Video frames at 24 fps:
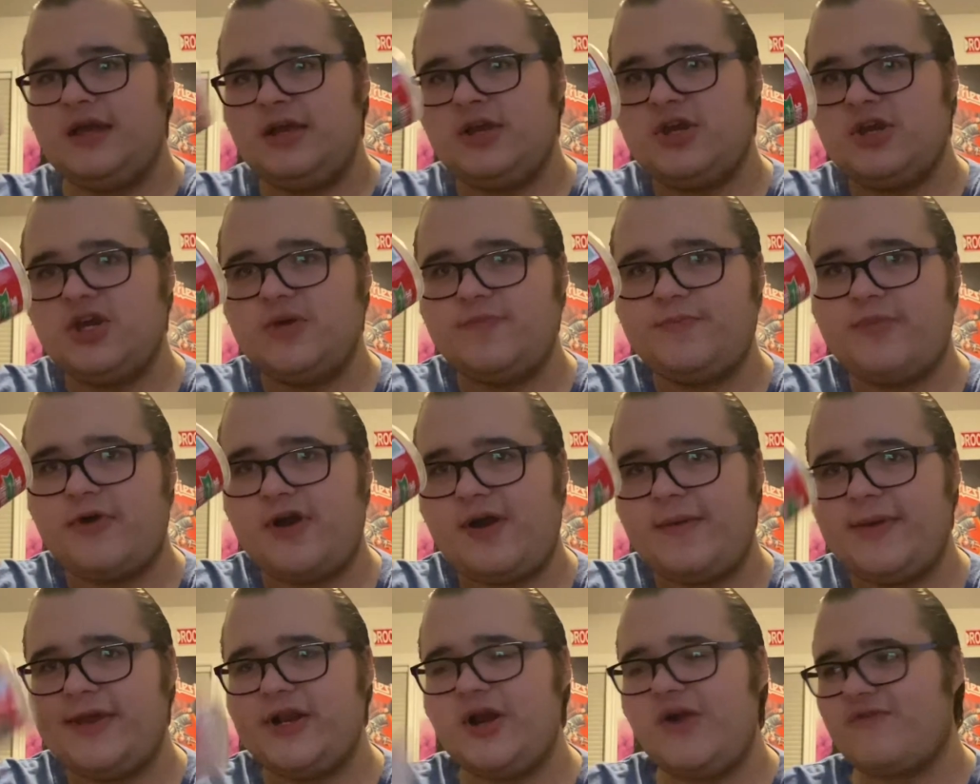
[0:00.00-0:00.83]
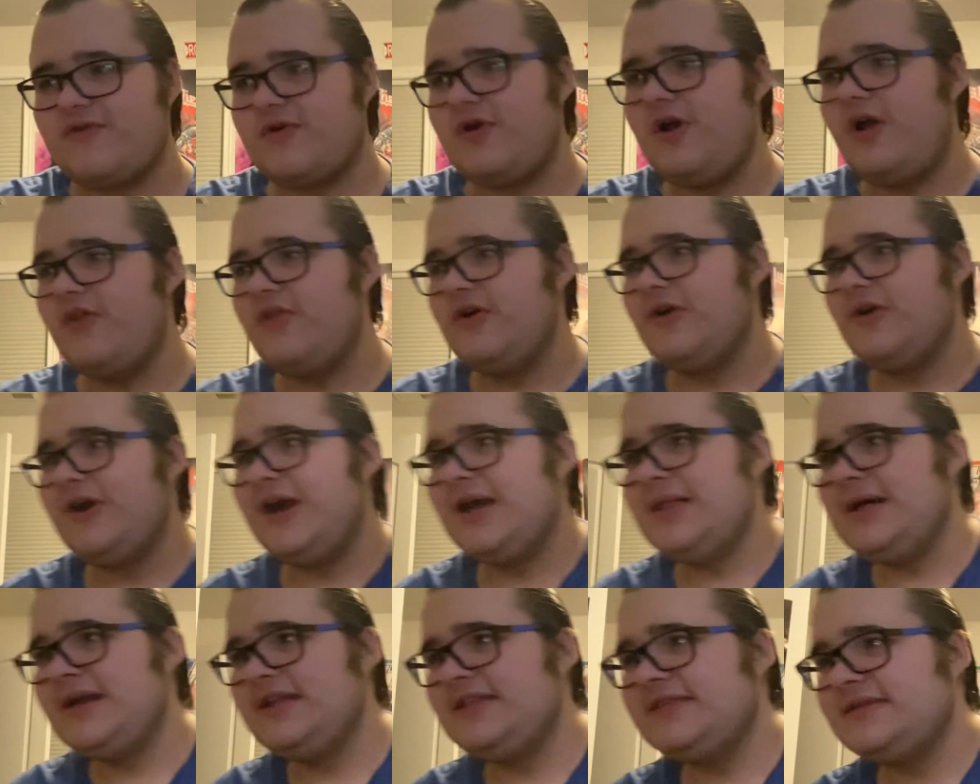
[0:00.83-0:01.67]
Good pomade overall, though. I
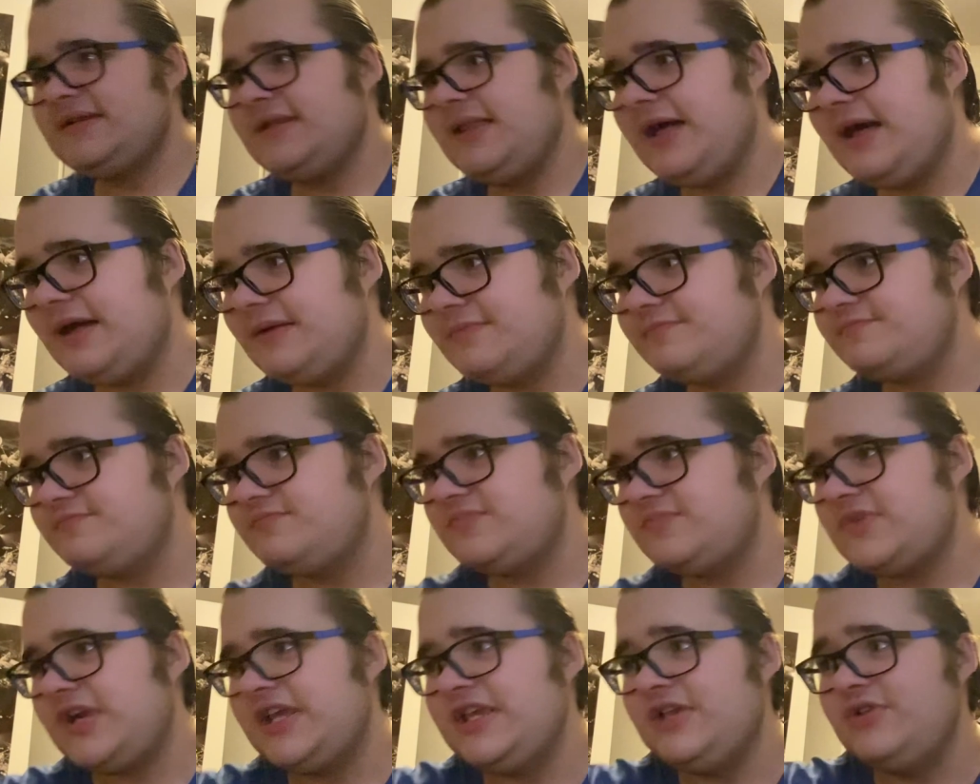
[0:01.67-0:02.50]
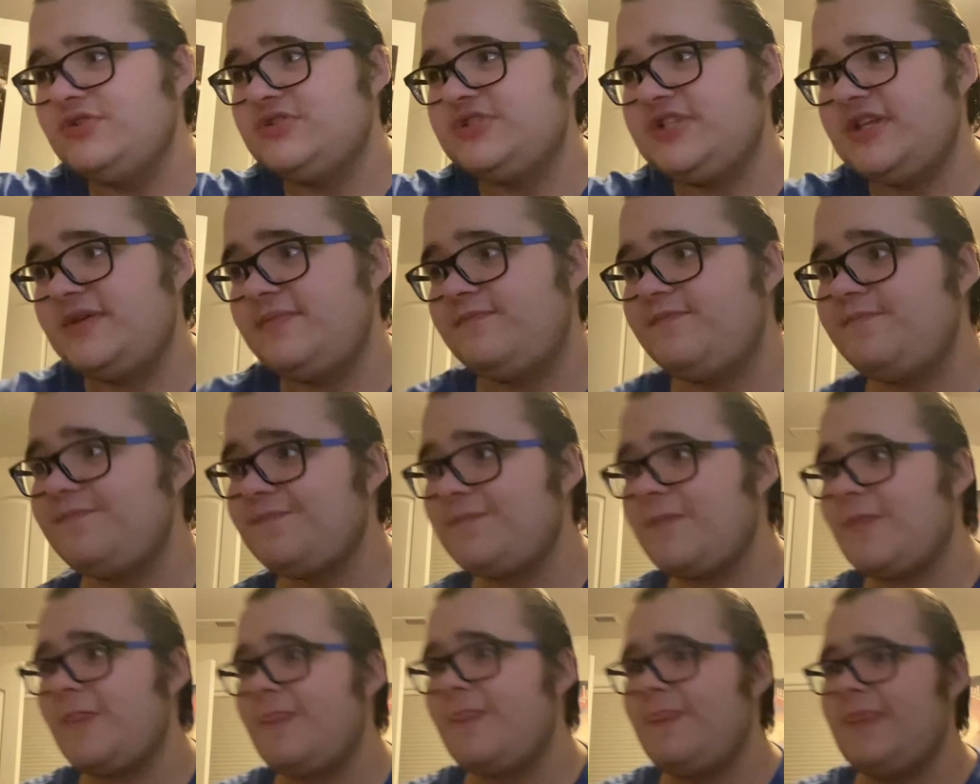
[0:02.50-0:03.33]
liked it a lot when I used it
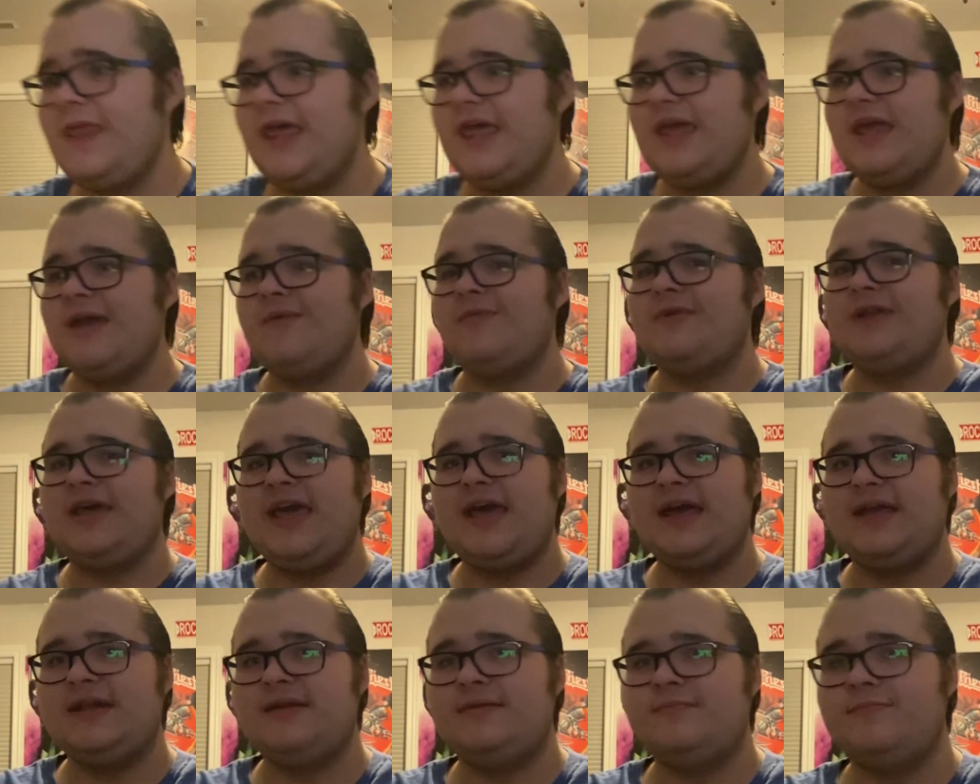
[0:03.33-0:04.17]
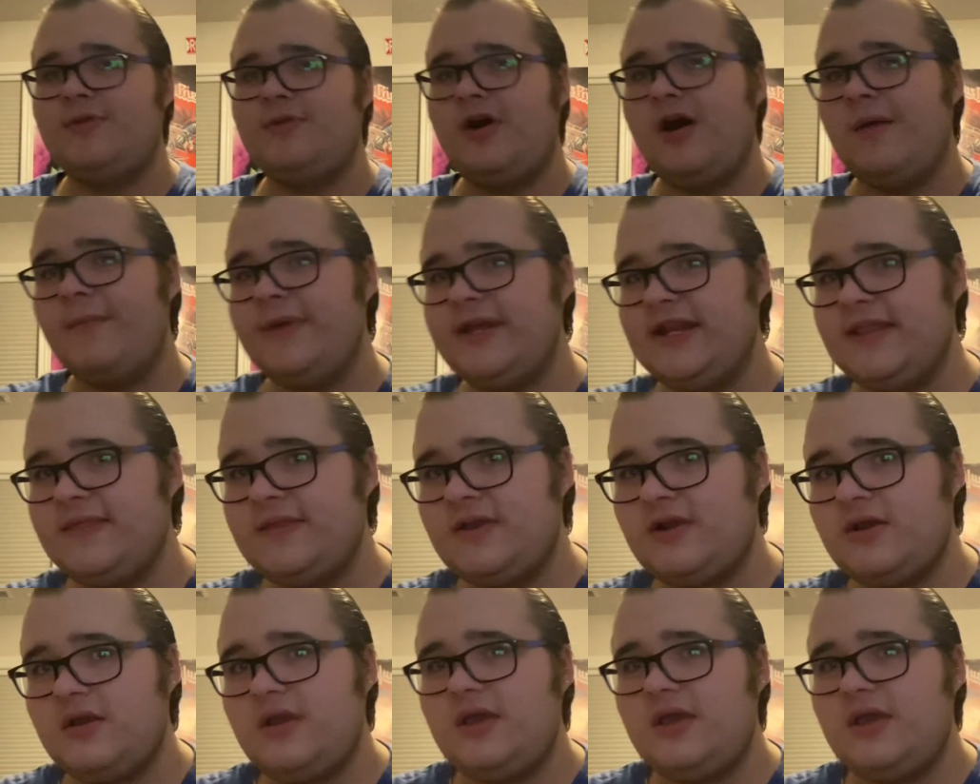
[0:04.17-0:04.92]
and when I had pomade in there.